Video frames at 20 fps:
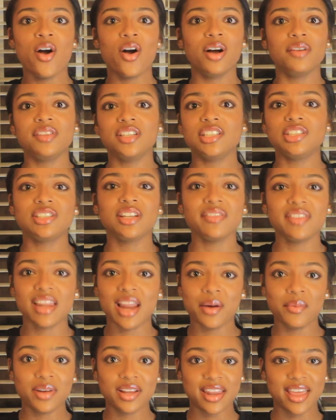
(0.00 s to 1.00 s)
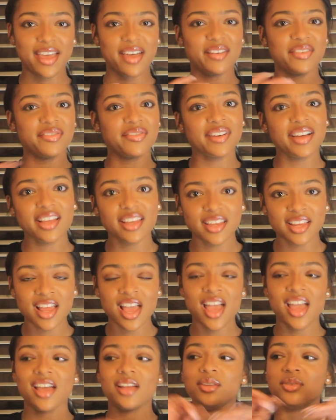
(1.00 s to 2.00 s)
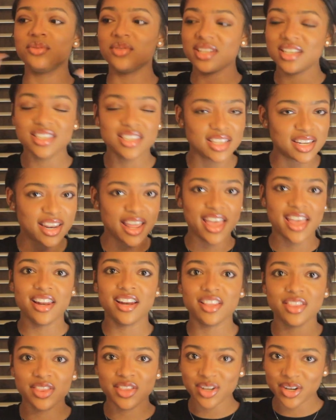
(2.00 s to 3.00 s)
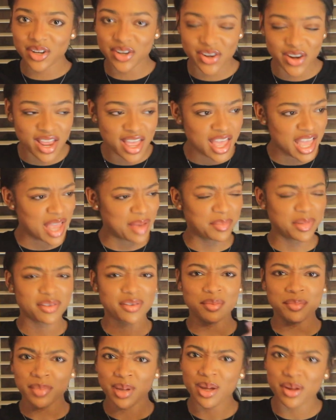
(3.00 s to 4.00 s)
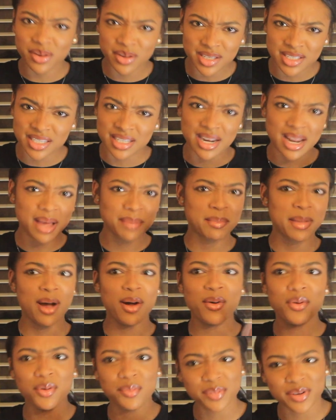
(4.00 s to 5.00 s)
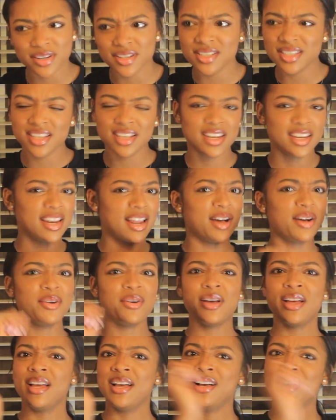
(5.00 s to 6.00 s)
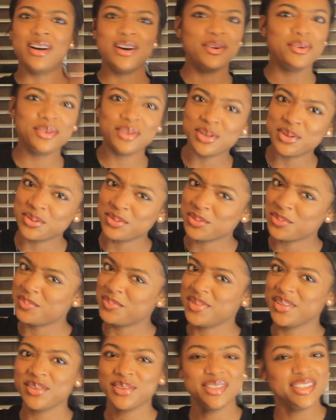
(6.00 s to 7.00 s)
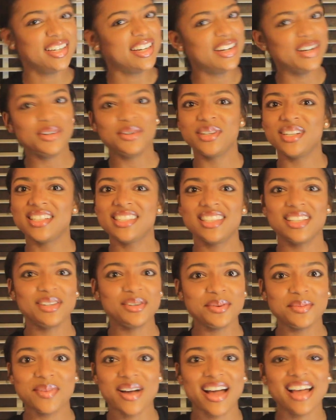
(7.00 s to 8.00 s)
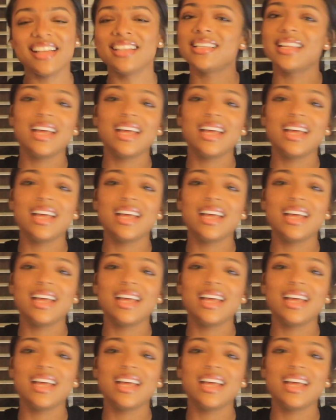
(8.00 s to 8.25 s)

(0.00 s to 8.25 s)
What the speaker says: off the strength that I wanted to have fun and do this and that and the third and be rebellious, and I'm my own person and I don't owe this to nobody.